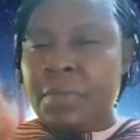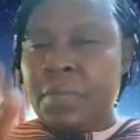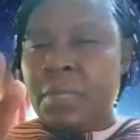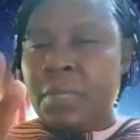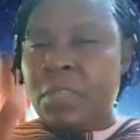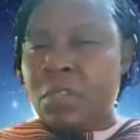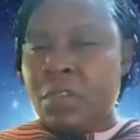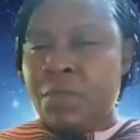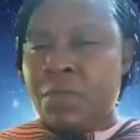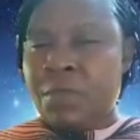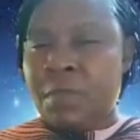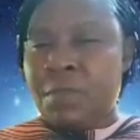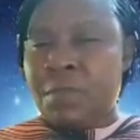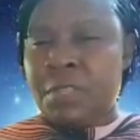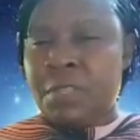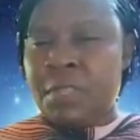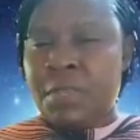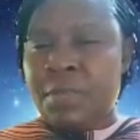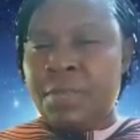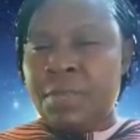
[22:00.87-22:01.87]
in your
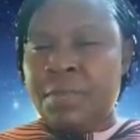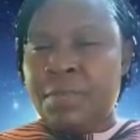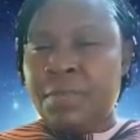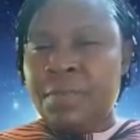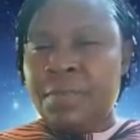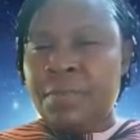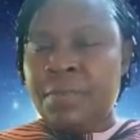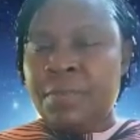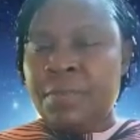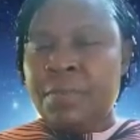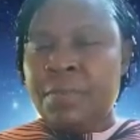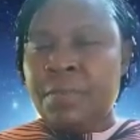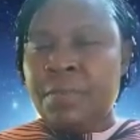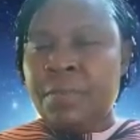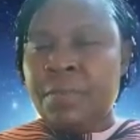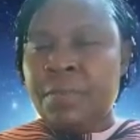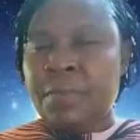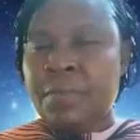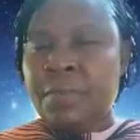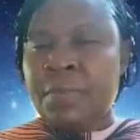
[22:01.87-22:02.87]
family,
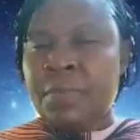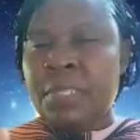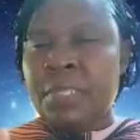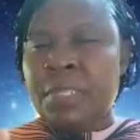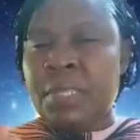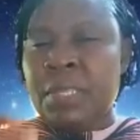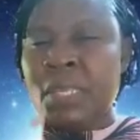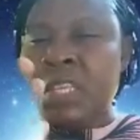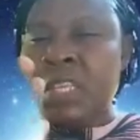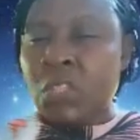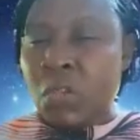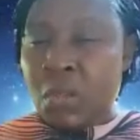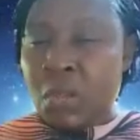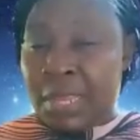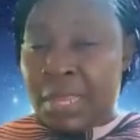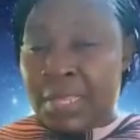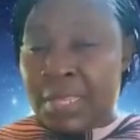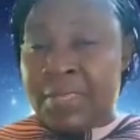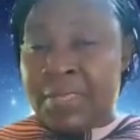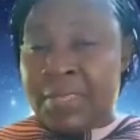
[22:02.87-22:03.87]
in your
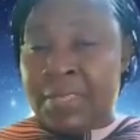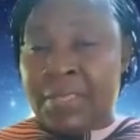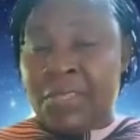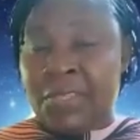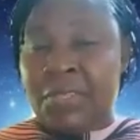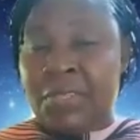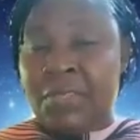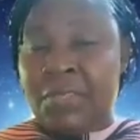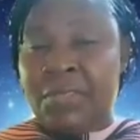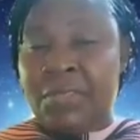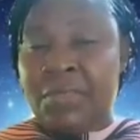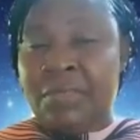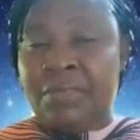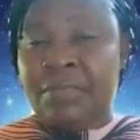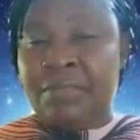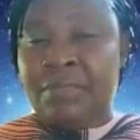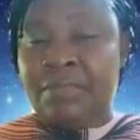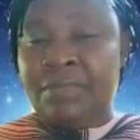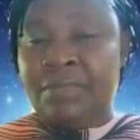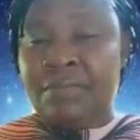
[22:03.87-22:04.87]
organization,
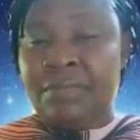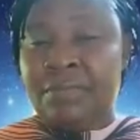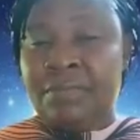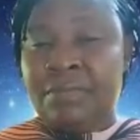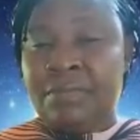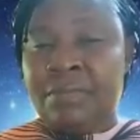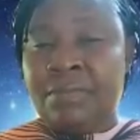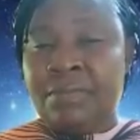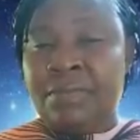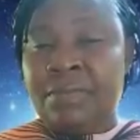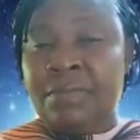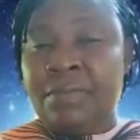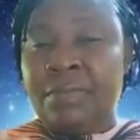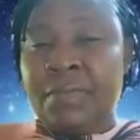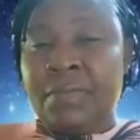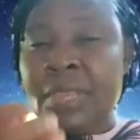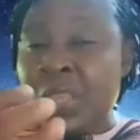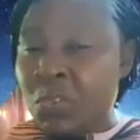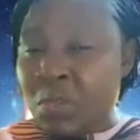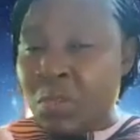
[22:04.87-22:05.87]

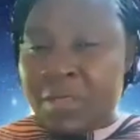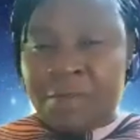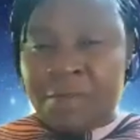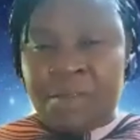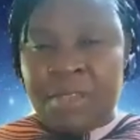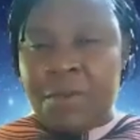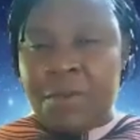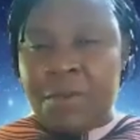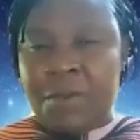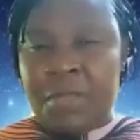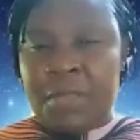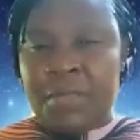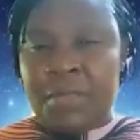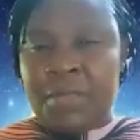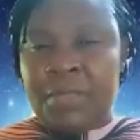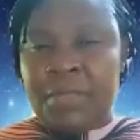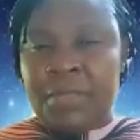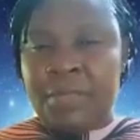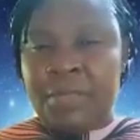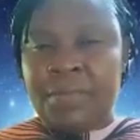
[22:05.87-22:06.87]
in your environment.
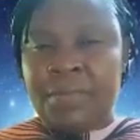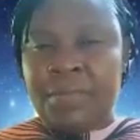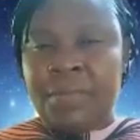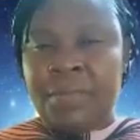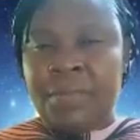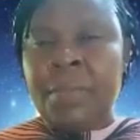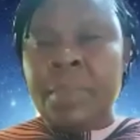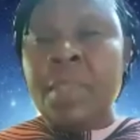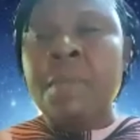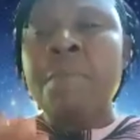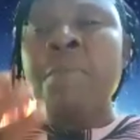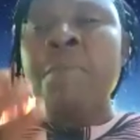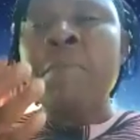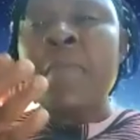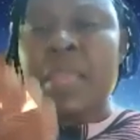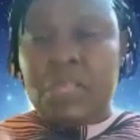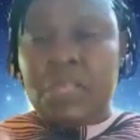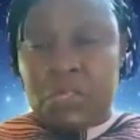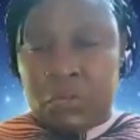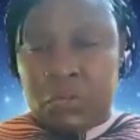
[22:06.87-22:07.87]

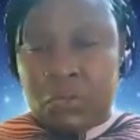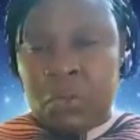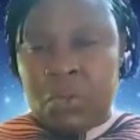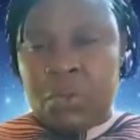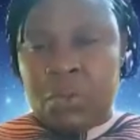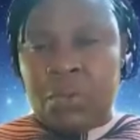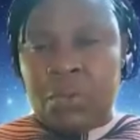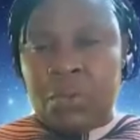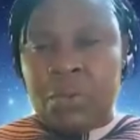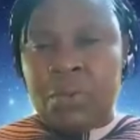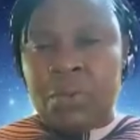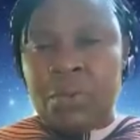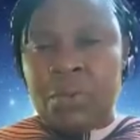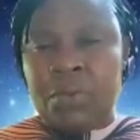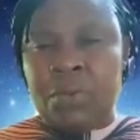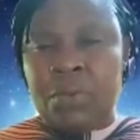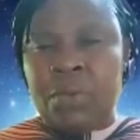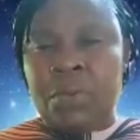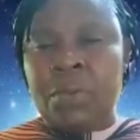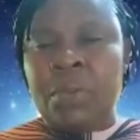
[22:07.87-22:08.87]
Make sure
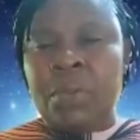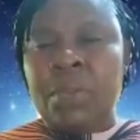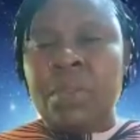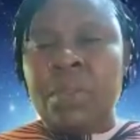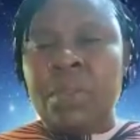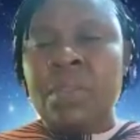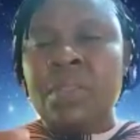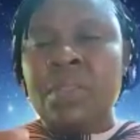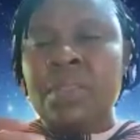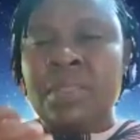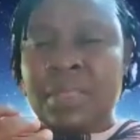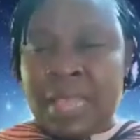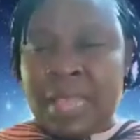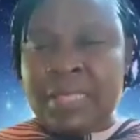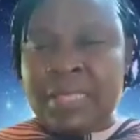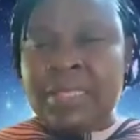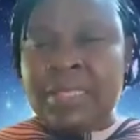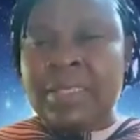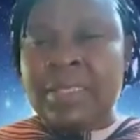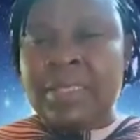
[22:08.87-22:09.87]

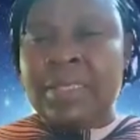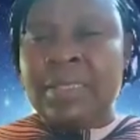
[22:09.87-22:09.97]
that